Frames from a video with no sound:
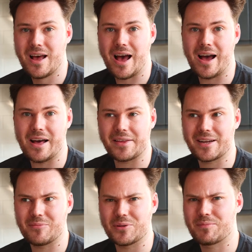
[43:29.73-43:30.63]
They
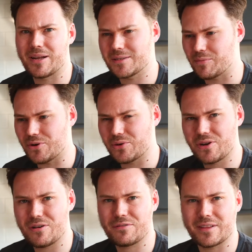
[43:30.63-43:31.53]
come with plugs broken
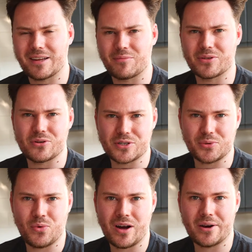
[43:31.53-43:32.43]
off, they come with dodgy
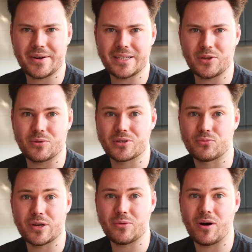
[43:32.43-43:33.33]
wiring, you want to
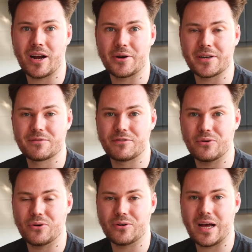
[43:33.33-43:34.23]
rewire it
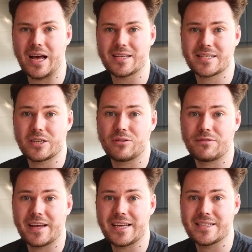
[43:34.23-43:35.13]
for single
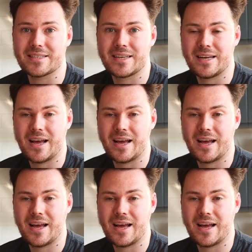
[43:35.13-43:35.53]
phase.